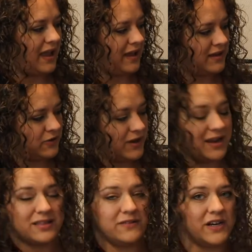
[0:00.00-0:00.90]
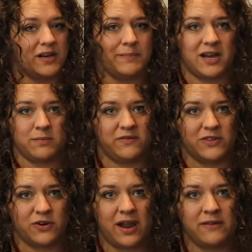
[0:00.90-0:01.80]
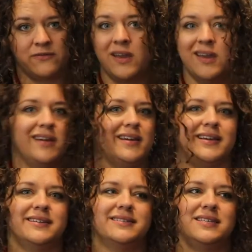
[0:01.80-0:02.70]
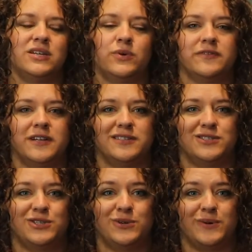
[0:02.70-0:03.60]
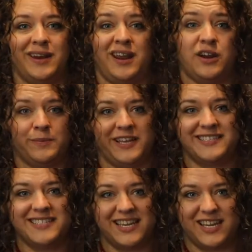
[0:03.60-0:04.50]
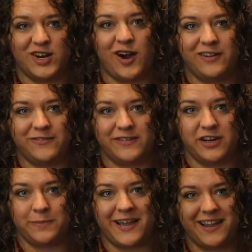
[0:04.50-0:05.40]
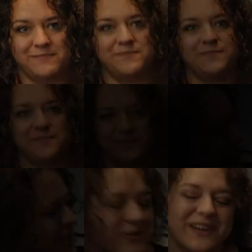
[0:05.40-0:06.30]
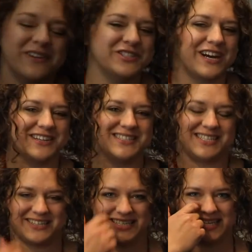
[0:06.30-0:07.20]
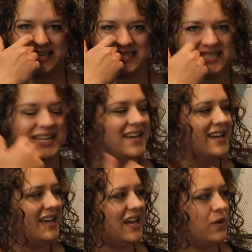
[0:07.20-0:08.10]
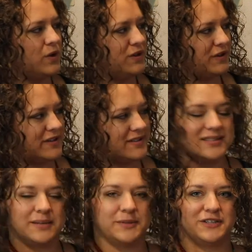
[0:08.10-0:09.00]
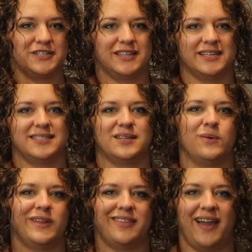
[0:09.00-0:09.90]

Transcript: hearing at the very bottom of the graph is equivalent to an airplane taking off nearby. When you get your child's hearing test, it will look similar to this, with